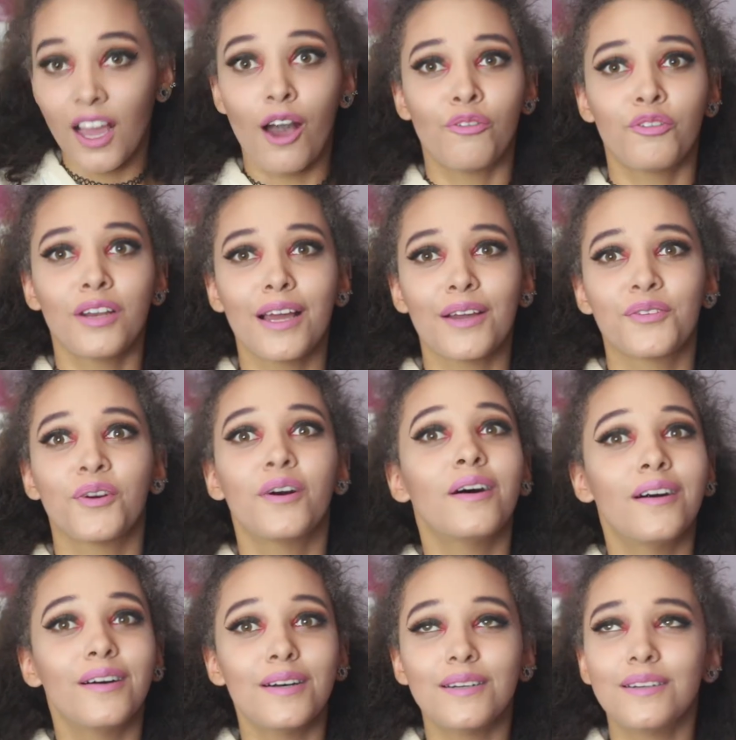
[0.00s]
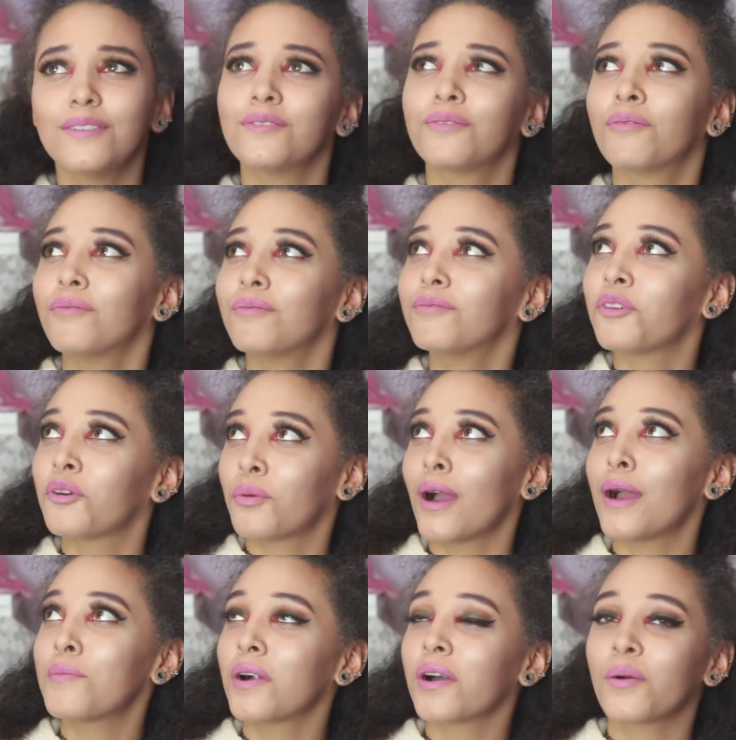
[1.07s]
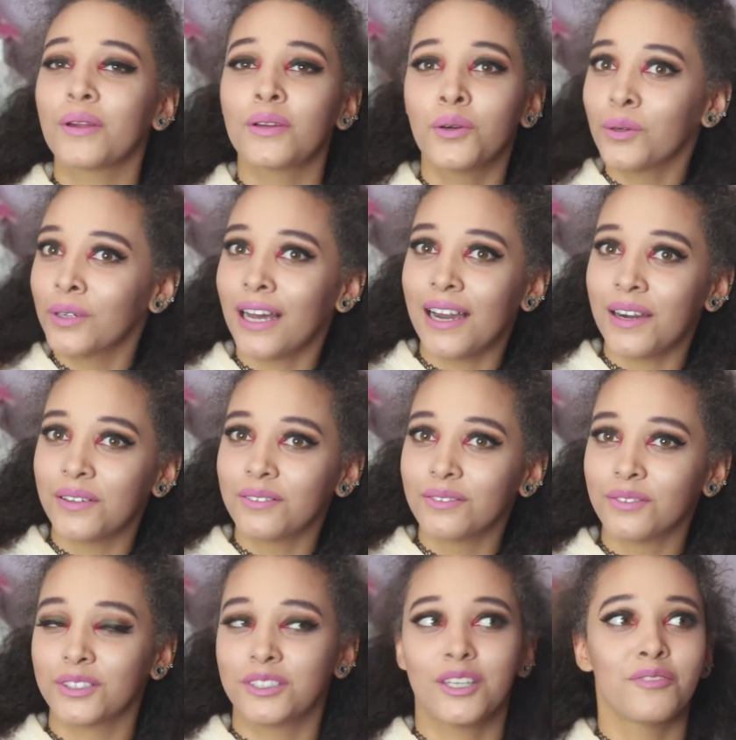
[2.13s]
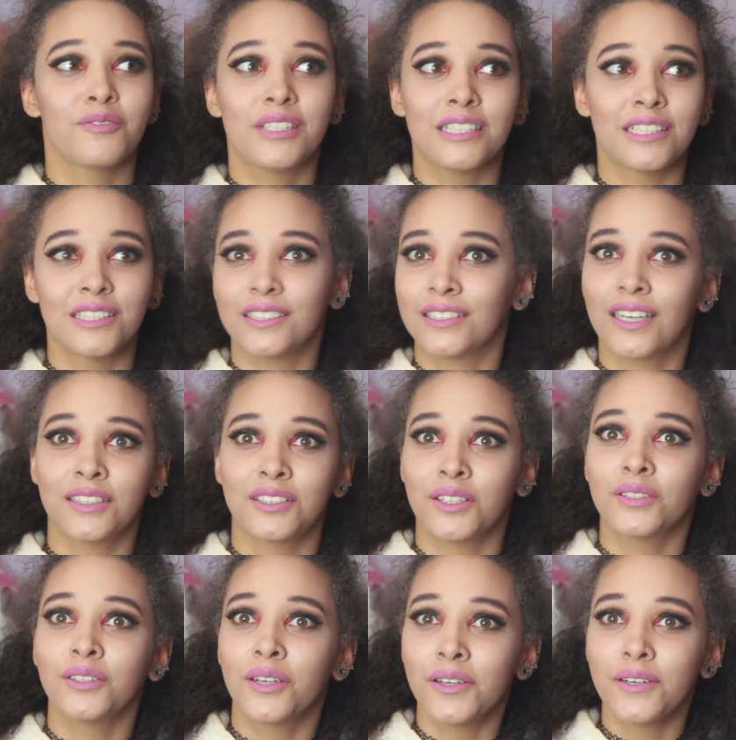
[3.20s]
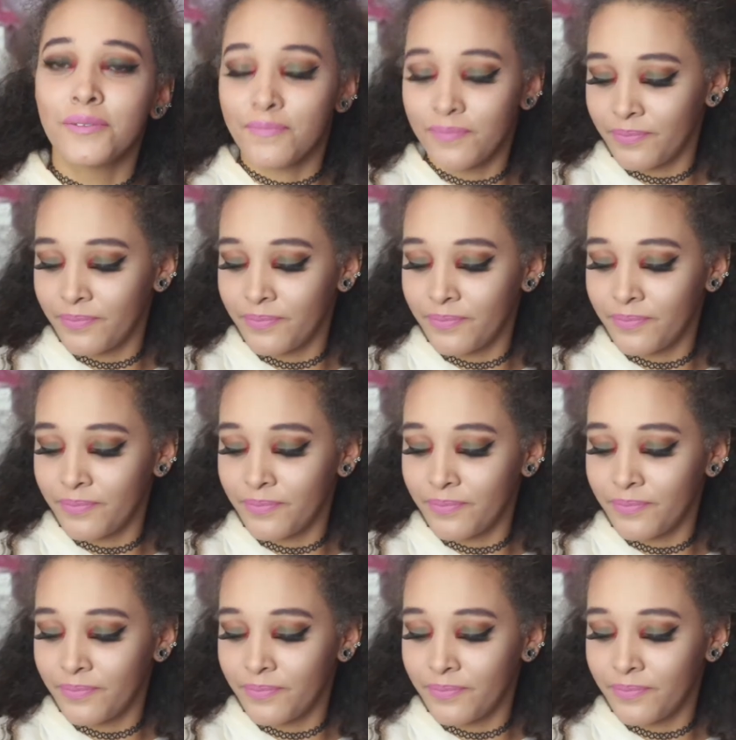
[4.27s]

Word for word: I feel like for, for Primark I went all out for some reason, I don't know.